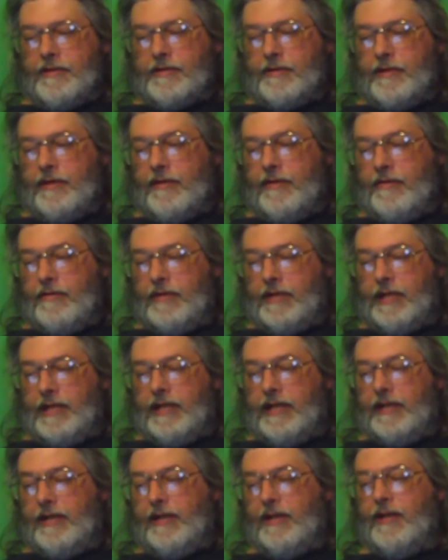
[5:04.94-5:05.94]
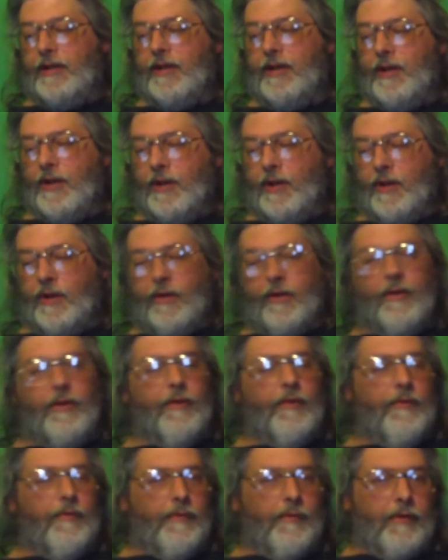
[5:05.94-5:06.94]
So,
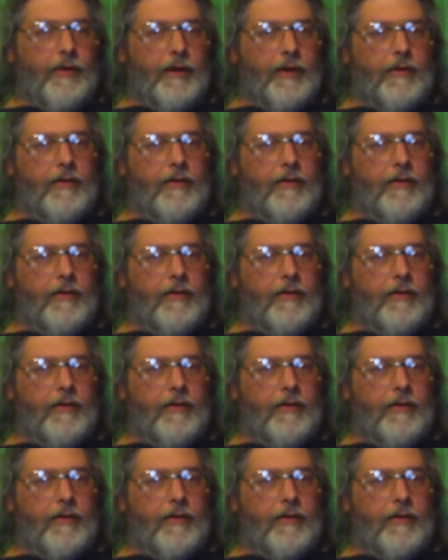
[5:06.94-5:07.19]
for